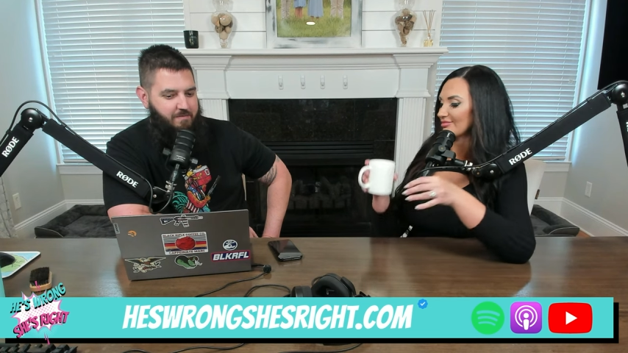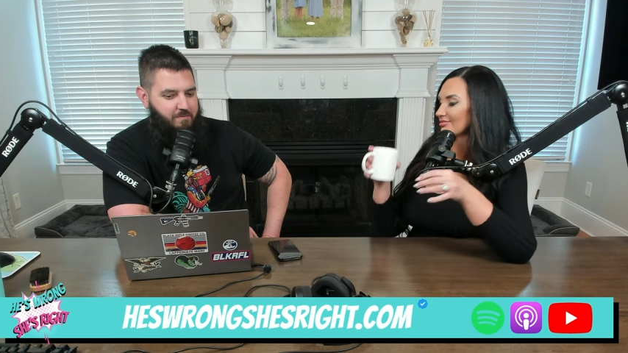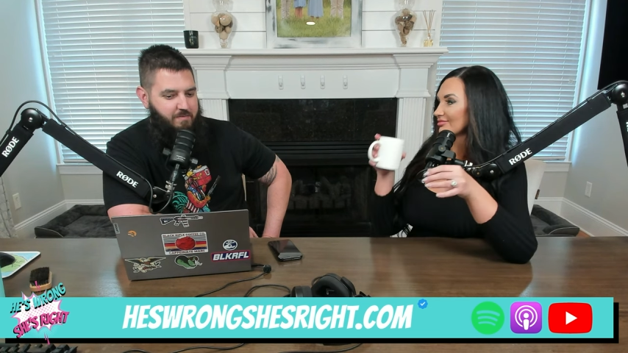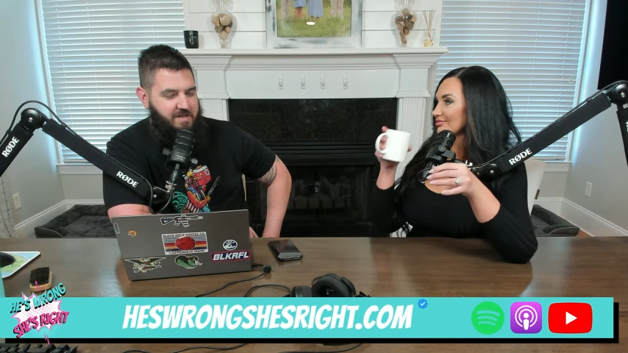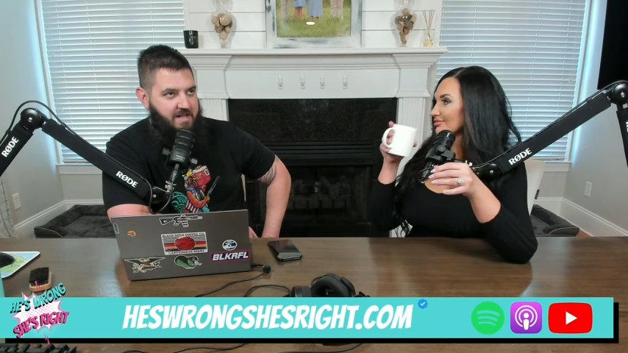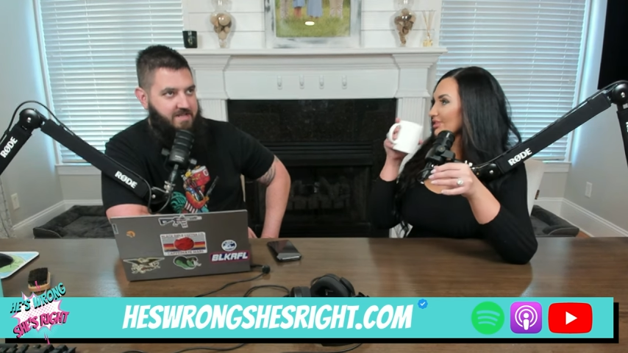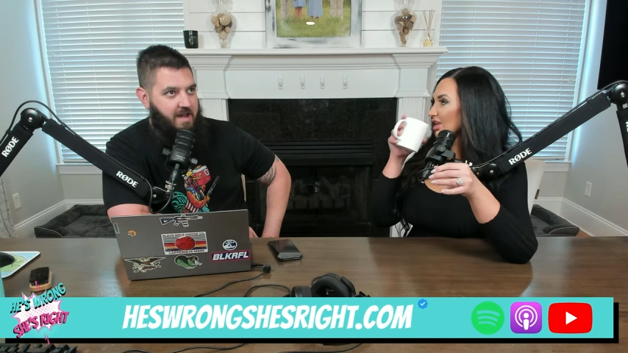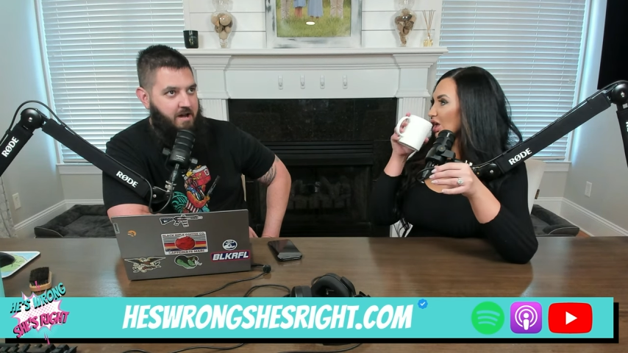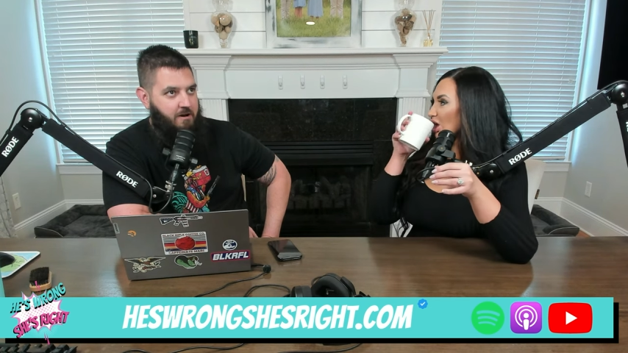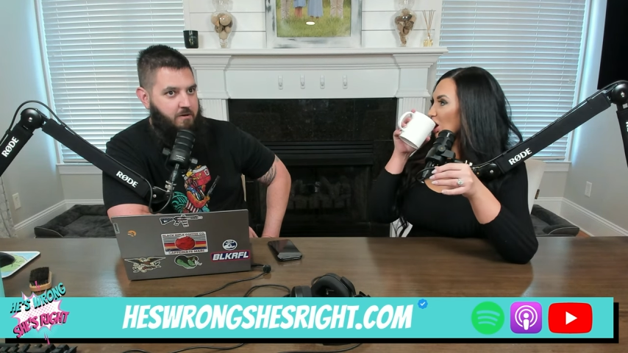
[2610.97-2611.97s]
Speaker 1: But that's
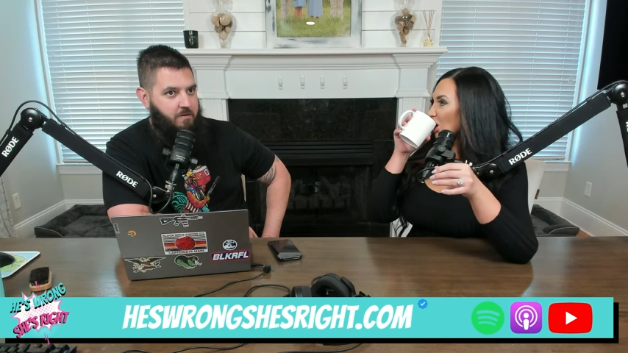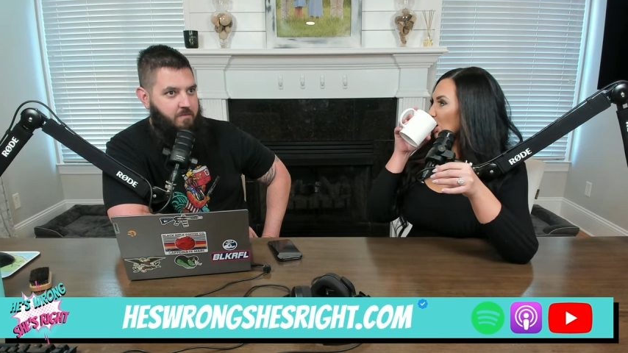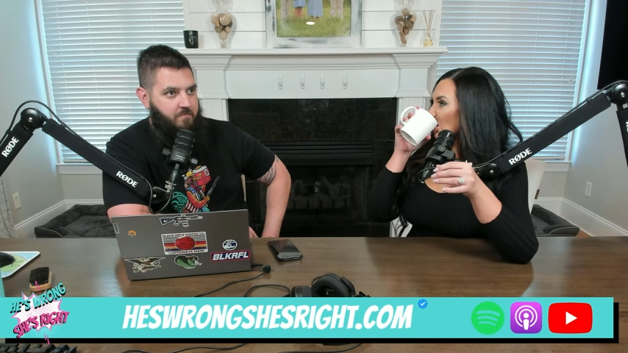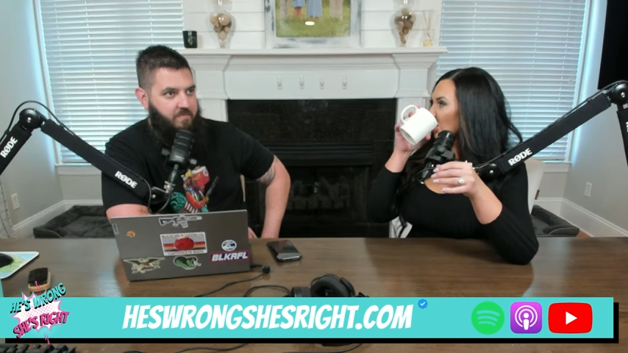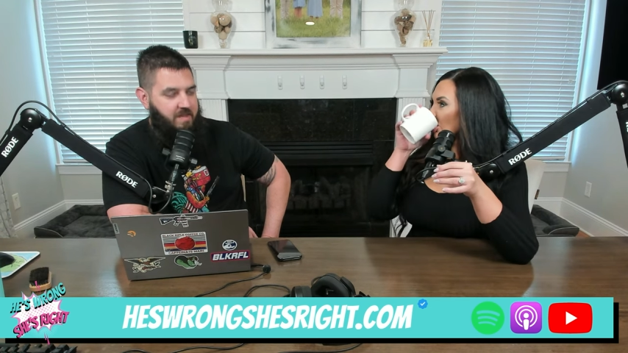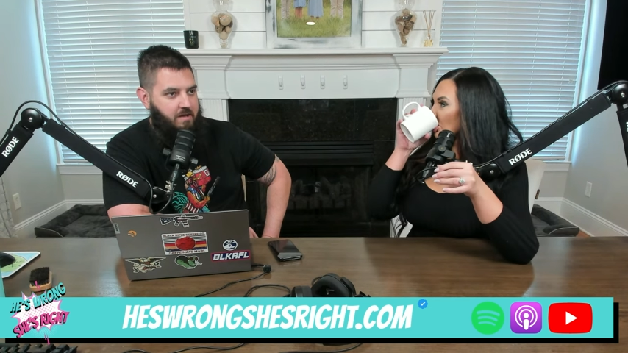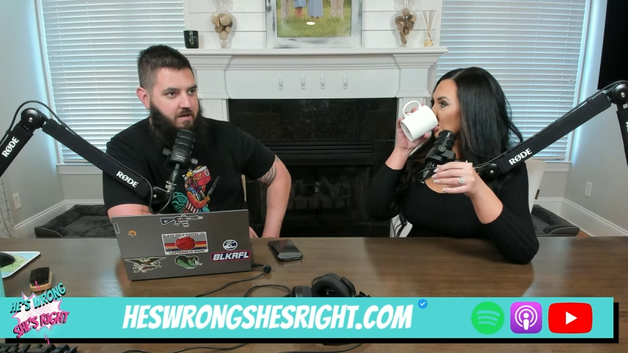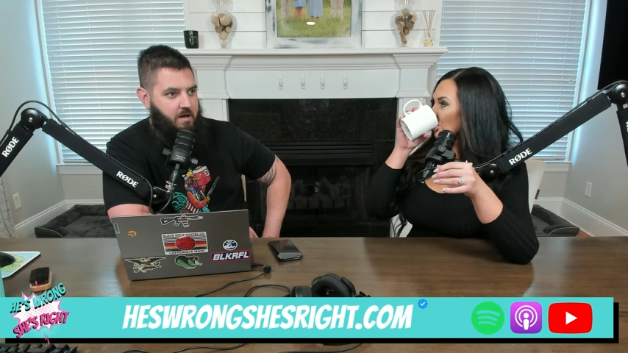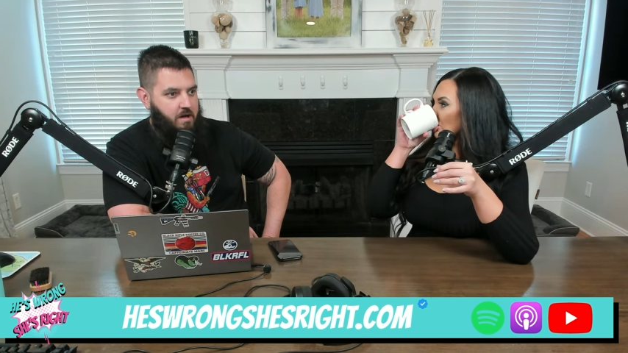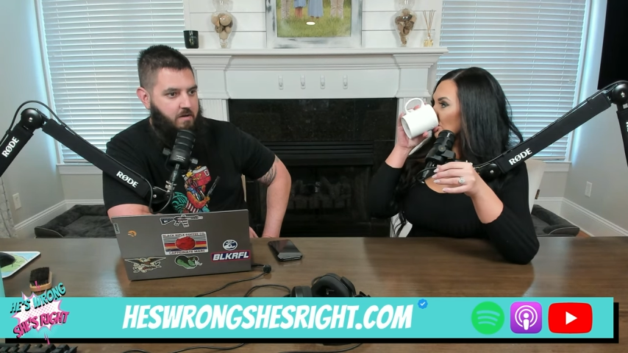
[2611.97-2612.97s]
how
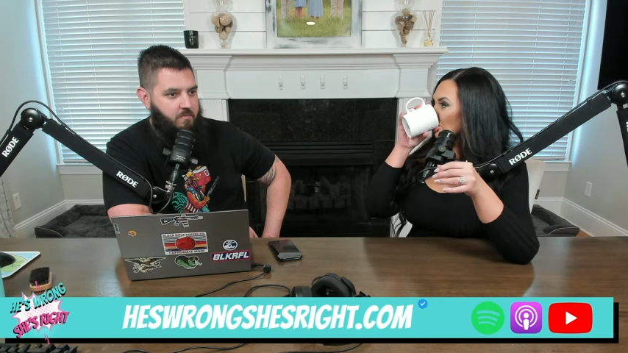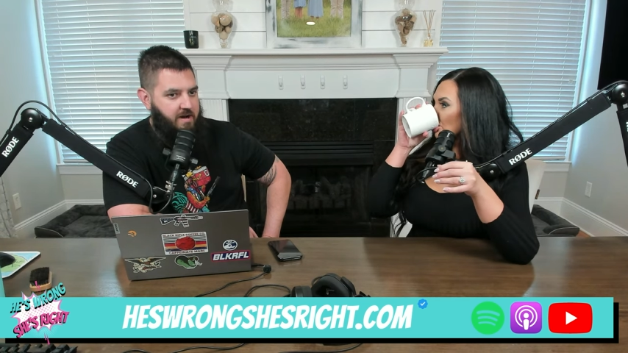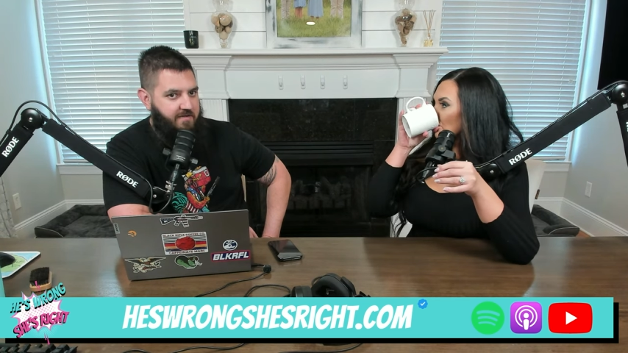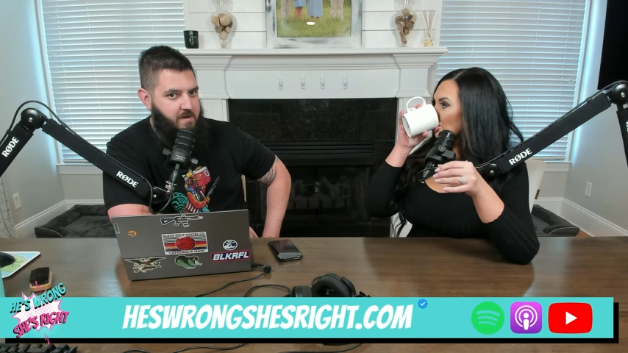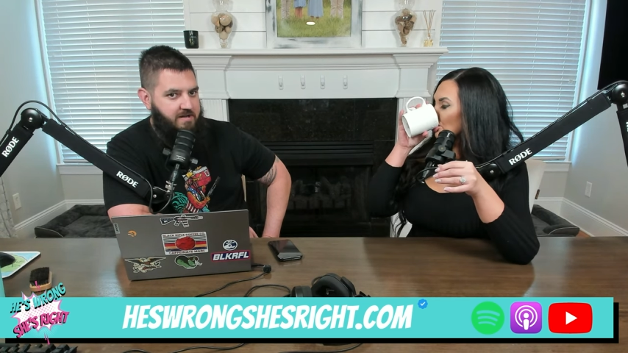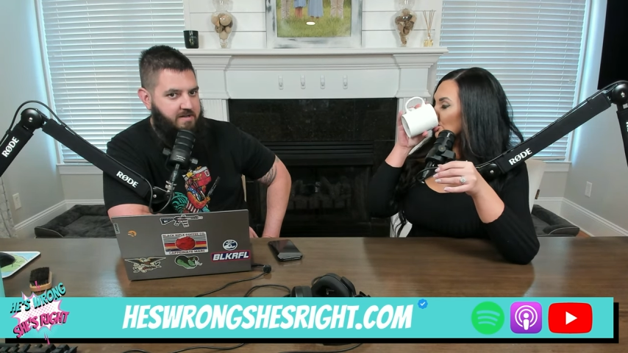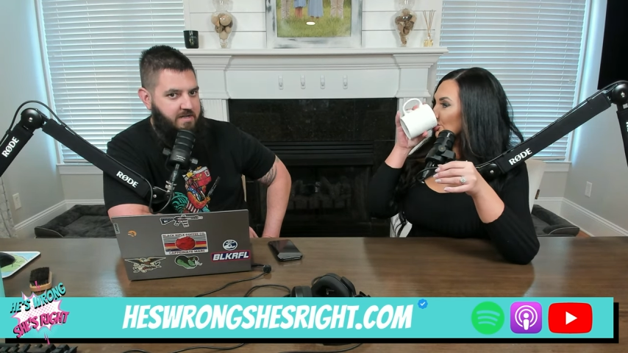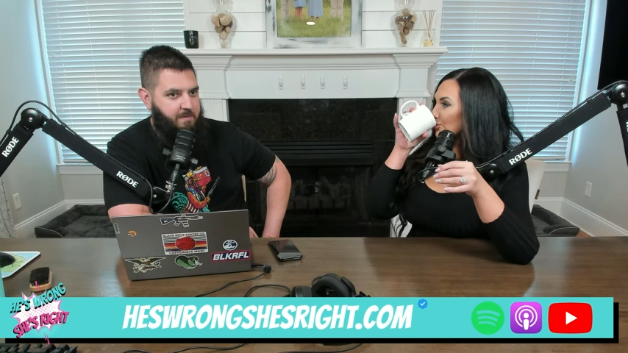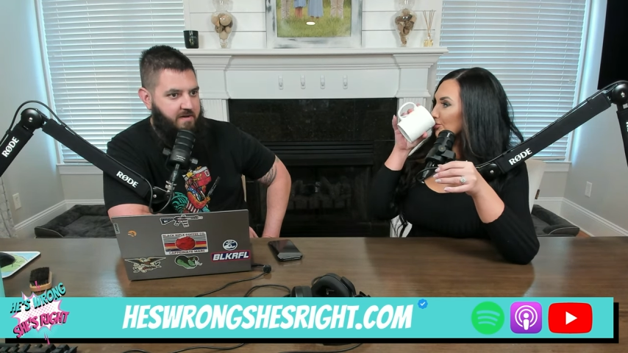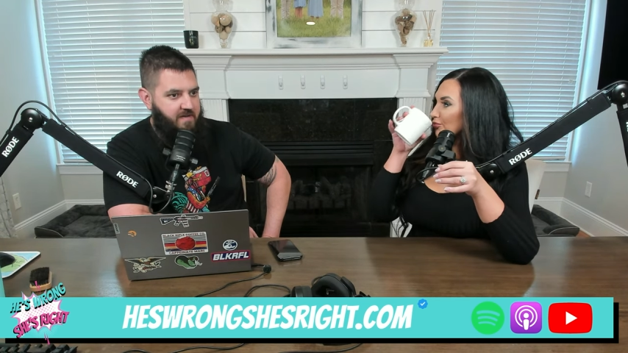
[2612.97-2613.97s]
um, when everybody
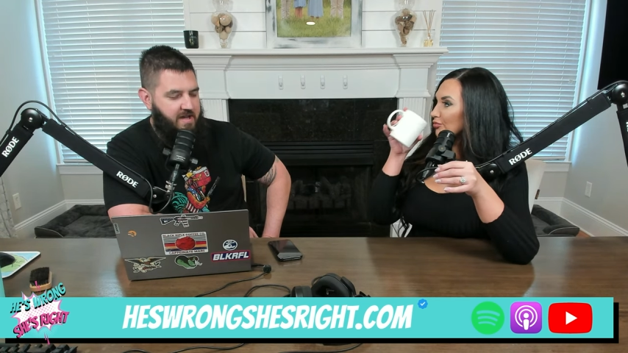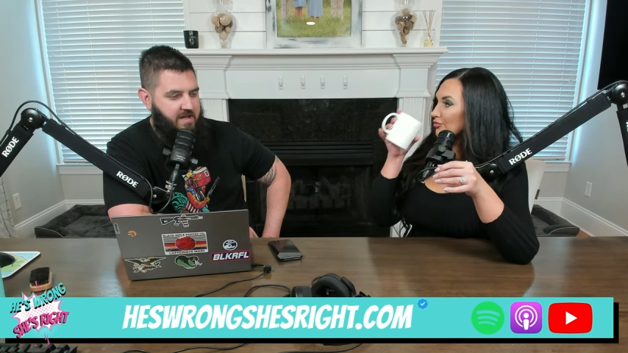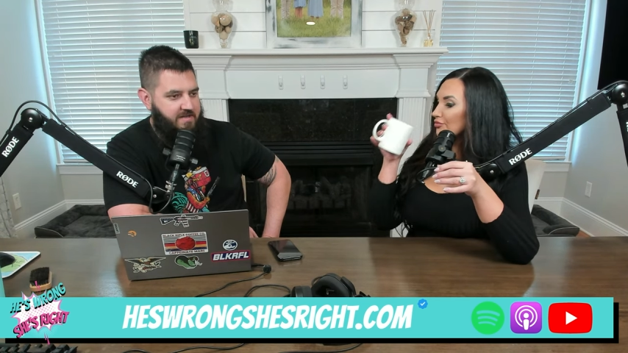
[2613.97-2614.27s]
talks about Vegas,